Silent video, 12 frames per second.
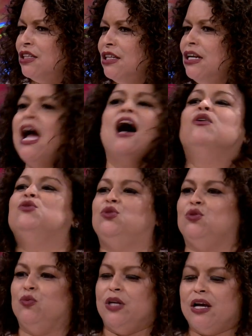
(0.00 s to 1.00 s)
then how
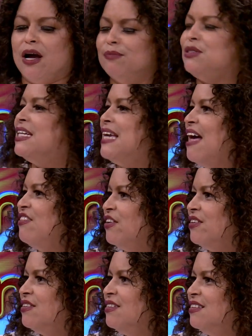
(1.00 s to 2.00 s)
do we come together?